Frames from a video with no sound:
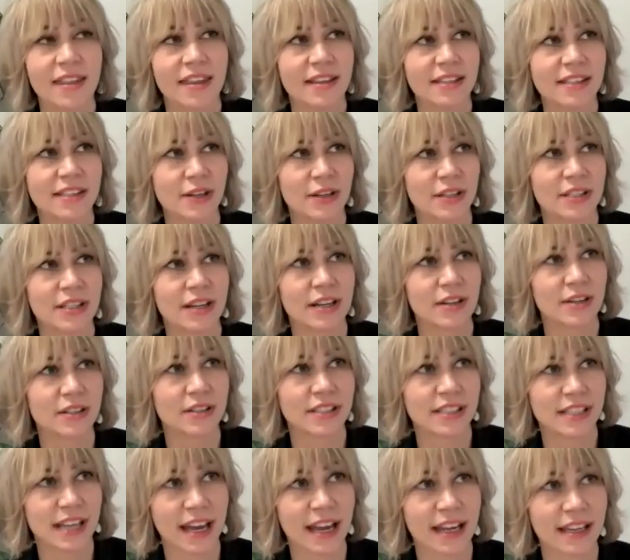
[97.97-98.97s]
They start to
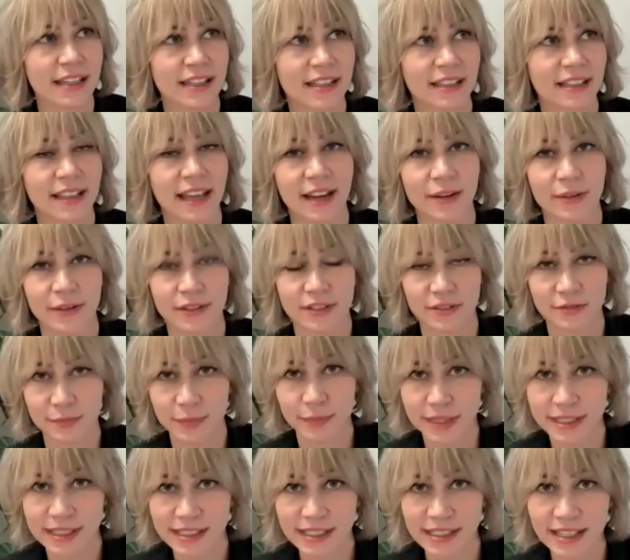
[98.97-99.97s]
understand the language
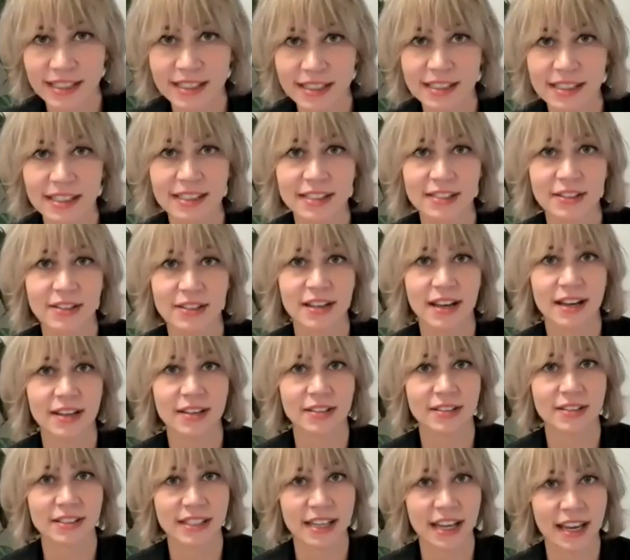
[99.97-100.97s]
of business, they start to
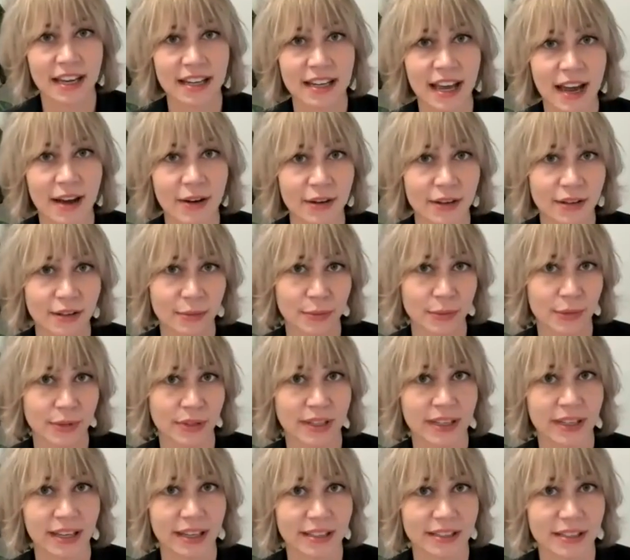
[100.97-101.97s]
understand how to
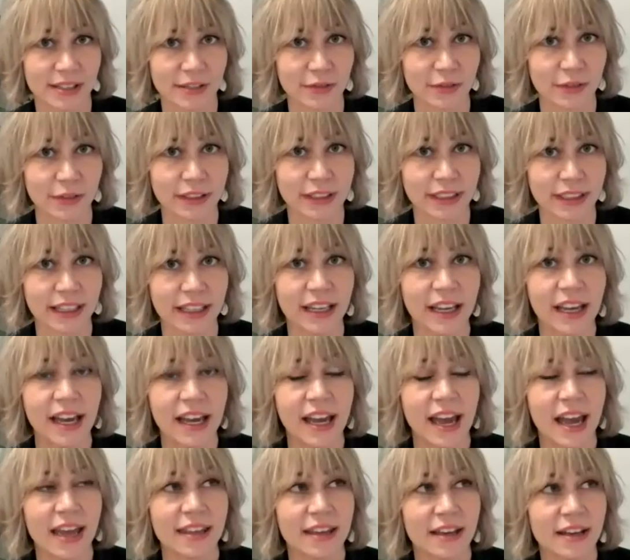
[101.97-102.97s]
communicate differently,
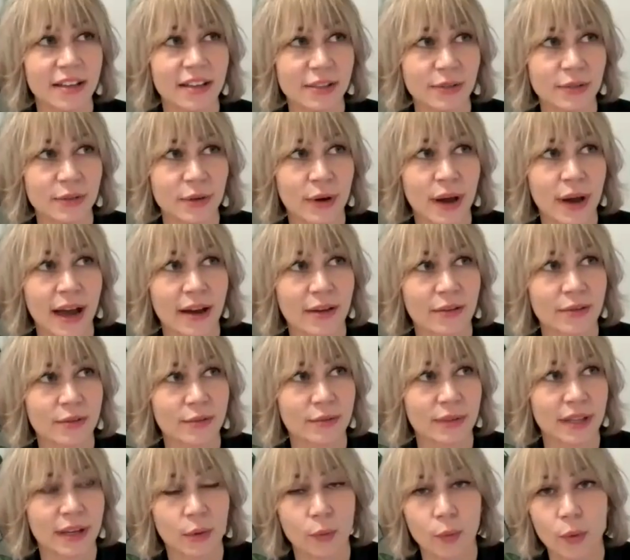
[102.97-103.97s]
and they also know
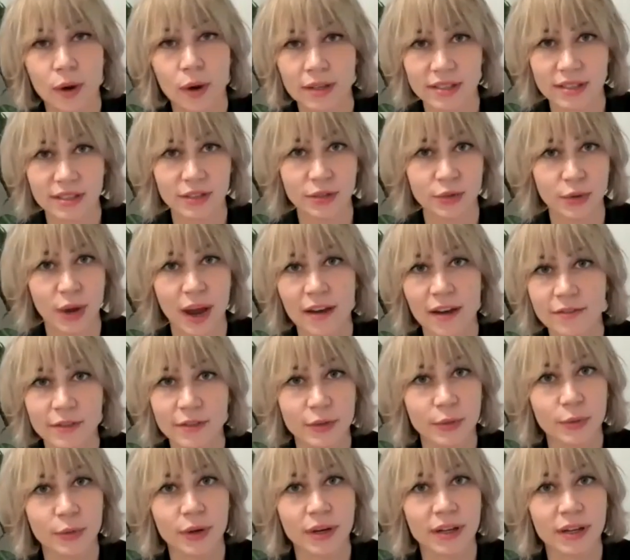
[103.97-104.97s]
how, like, what to
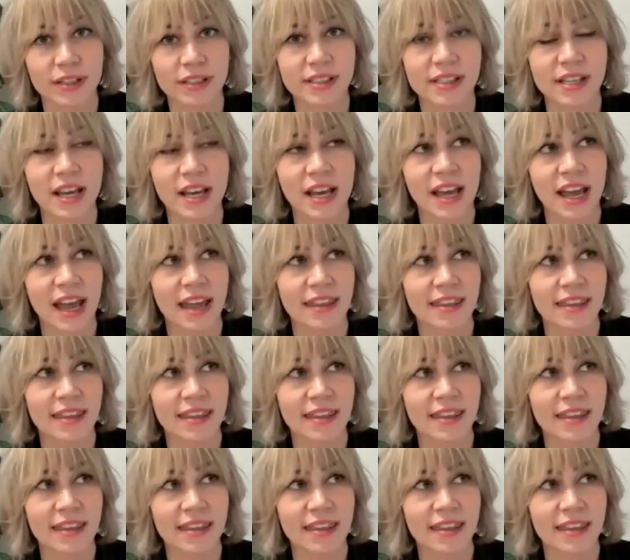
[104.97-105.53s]
drive towards.